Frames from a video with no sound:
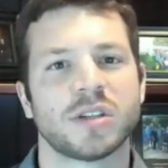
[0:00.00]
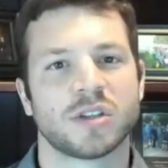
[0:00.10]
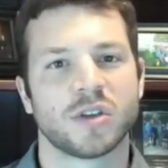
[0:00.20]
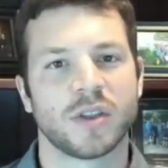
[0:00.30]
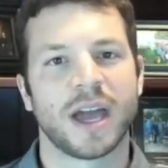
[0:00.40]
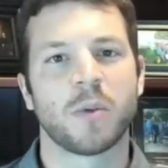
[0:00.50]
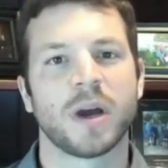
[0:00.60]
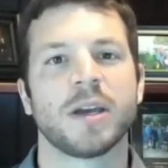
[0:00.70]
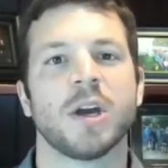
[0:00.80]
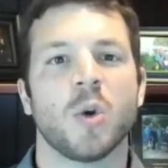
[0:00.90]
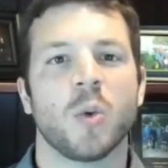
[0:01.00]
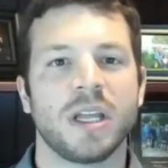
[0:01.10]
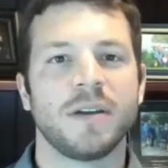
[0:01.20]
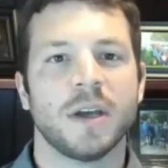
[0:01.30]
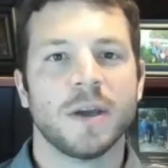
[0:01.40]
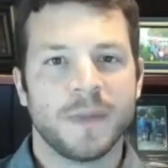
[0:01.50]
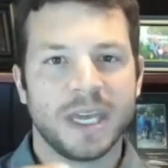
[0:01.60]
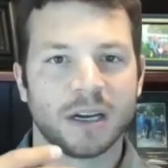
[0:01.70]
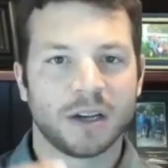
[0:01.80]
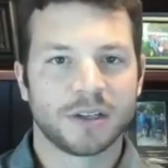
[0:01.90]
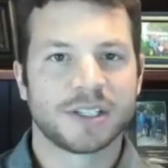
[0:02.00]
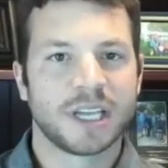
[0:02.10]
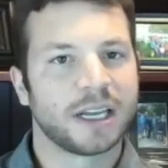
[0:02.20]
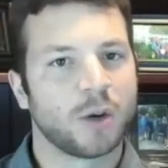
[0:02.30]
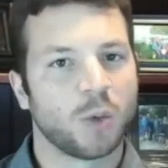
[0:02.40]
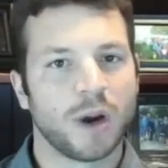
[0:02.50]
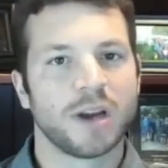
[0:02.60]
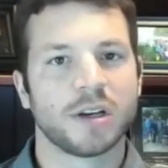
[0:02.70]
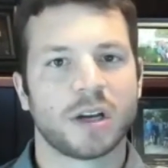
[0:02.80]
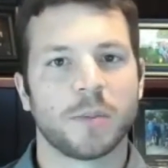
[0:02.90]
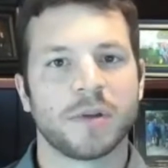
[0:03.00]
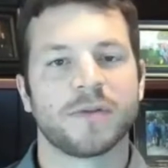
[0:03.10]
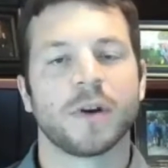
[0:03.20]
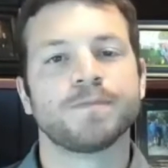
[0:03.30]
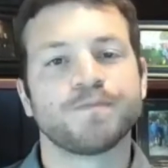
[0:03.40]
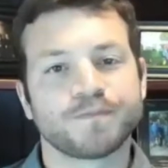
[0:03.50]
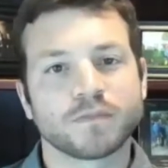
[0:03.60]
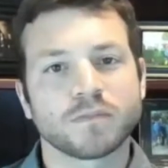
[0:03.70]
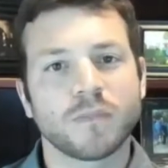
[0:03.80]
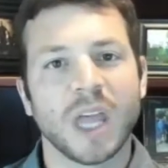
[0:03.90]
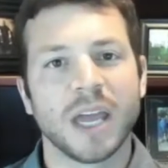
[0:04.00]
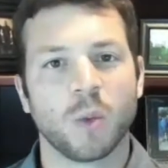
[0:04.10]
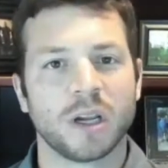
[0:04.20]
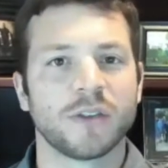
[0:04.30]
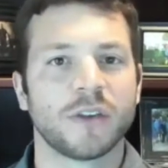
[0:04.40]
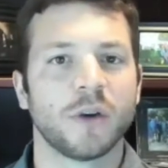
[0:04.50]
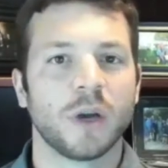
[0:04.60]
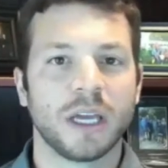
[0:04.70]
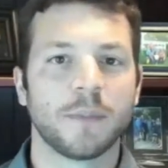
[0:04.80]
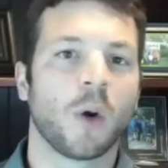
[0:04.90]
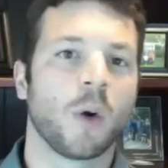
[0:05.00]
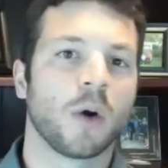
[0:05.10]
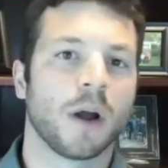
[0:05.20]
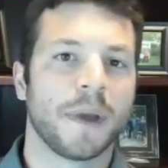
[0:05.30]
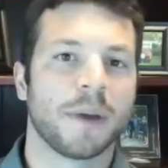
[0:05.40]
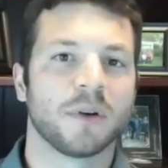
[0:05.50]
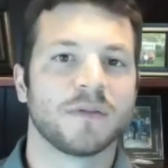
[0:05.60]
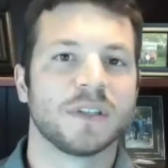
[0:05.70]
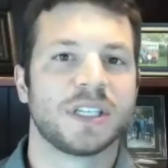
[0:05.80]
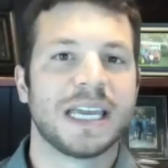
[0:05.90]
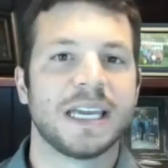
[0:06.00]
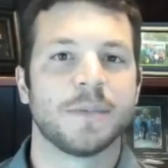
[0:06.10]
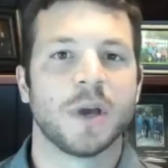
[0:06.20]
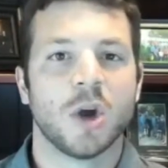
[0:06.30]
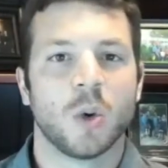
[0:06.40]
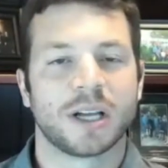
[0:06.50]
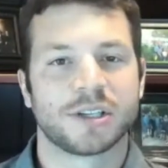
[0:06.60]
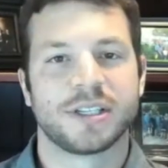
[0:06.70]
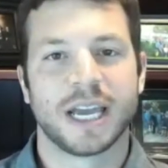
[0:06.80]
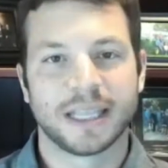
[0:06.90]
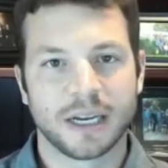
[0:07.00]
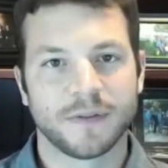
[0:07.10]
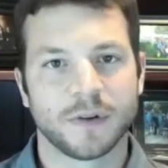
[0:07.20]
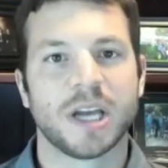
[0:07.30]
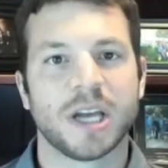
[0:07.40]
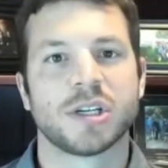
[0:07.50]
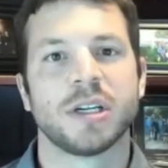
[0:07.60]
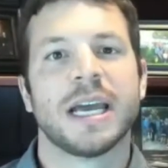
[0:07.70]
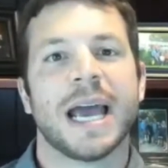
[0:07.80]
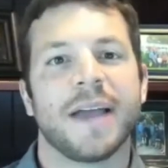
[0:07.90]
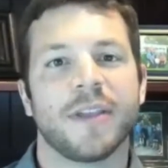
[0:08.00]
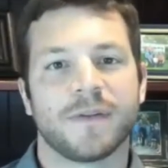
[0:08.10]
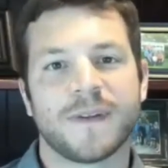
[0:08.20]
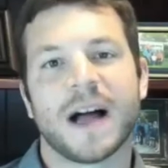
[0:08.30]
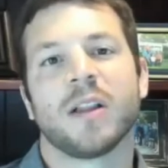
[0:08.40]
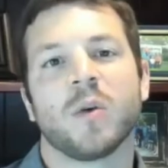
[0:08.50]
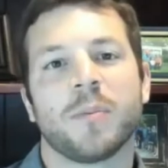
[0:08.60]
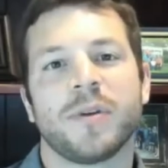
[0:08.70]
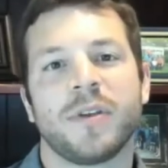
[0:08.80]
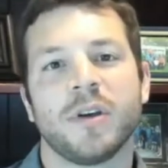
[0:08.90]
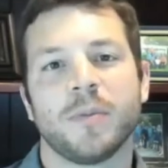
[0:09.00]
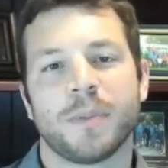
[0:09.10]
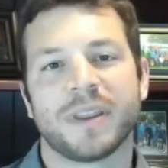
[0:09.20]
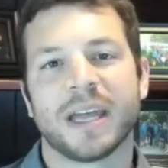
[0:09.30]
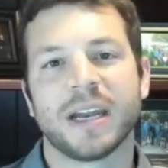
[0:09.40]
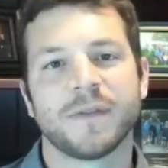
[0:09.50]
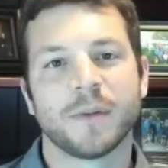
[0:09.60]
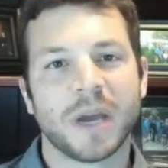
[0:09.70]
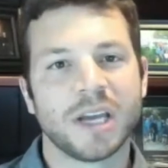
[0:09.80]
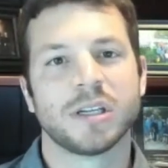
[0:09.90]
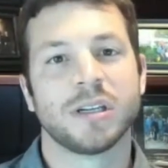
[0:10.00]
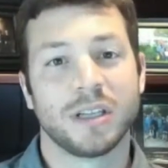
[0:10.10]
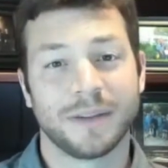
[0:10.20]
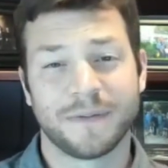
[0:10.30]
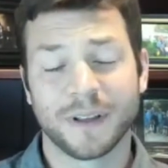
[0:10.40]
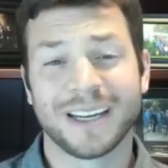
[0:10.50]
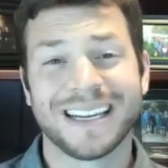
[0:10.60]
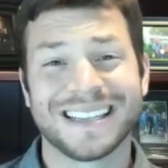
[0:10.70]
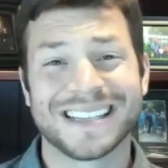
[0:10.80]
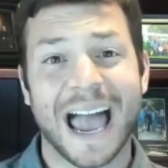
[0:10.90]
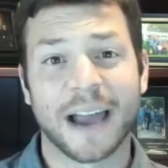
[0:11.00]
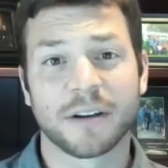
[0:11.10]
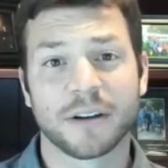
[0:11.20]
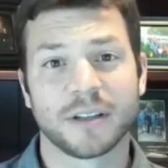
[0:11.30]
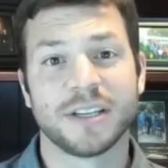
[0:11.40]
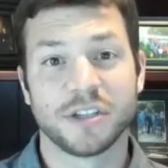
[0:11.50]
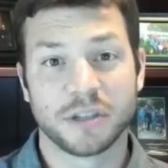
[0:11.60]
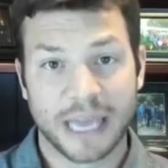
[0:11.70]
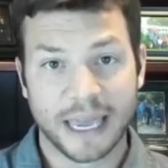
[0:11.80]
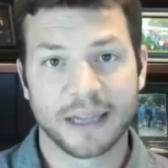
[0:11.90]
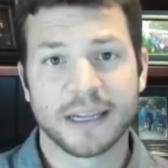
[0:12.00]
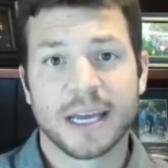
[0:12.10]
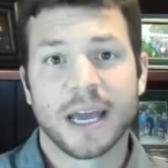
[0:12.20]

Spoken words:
So in that way, when he can understand kind of where you're coming from. And what he'll do, him or a member of his team will actually take that information and they'll follow up with you. But that information, you fill it in as accurately as you can.